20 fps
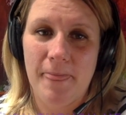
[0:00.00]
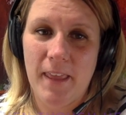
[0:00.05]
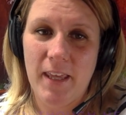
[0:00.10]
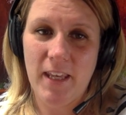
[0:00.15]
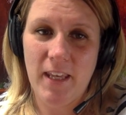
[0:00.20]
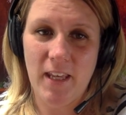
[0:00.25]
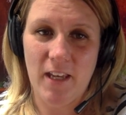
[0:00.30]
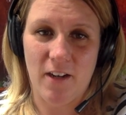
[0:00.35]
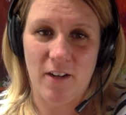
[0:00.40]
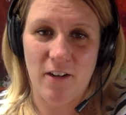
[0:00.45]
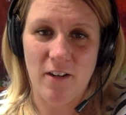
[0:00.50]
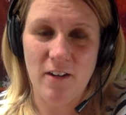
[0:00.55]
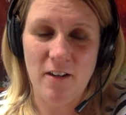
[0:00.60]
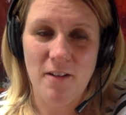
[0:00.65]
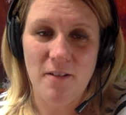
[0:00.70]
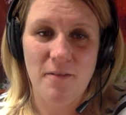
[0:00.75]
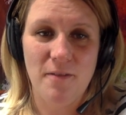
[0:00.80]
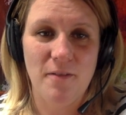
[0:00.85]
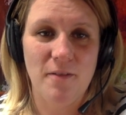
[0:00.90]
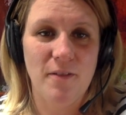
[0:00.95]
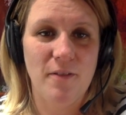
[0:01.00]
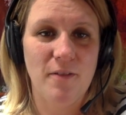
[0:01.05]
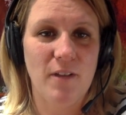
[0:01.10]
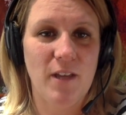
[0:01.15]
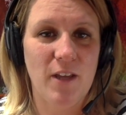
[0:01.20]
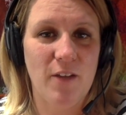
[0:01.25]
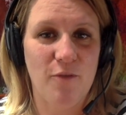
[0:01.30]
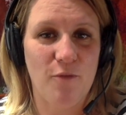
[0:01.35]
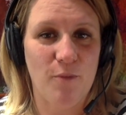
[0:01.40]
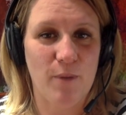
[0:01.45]
Here,
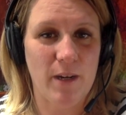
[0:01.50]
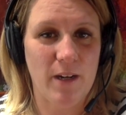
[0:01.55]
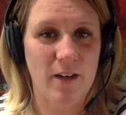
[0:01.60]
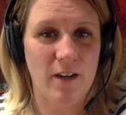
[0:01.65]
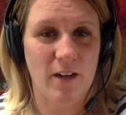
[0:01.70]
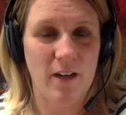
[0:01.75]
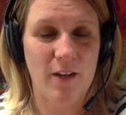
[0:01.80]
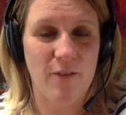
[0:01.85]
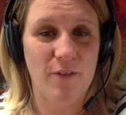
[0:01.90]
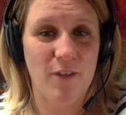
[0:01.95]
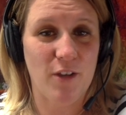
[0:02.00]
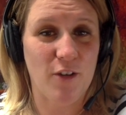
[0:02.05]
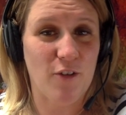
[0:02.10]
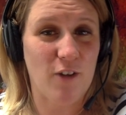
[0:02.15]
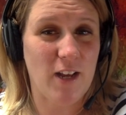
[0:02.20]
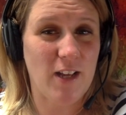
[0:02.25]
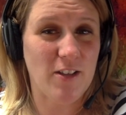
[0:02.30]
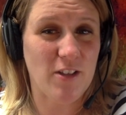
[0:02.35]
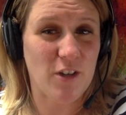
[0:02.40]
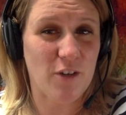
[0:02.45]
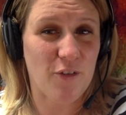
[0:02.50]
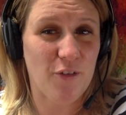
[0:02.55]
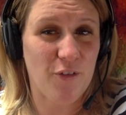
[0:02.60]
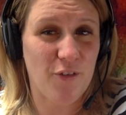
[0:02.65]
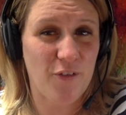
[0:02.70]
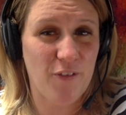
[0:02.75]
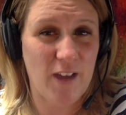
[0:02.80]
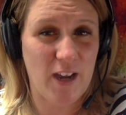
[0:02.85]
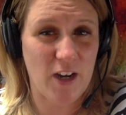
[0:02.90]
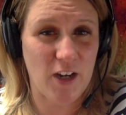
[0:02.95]
if the grades are
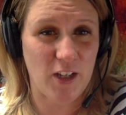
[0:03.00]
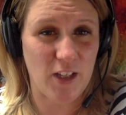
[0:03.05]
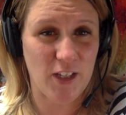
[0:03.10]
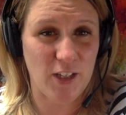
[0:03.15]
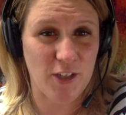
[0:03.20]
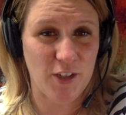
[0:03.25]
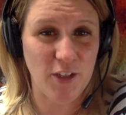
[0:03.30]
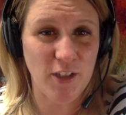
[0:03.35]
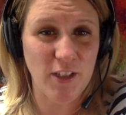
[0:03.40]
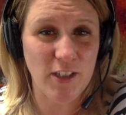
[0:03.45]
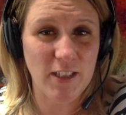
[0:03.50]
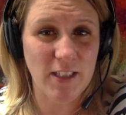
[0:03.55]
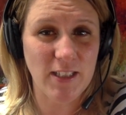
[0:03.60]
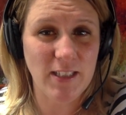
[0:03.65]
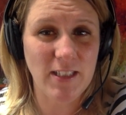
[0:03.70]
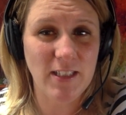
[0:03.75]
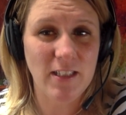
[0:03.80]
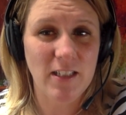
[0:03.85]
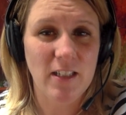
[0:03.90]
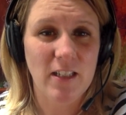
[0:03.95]
fairly good,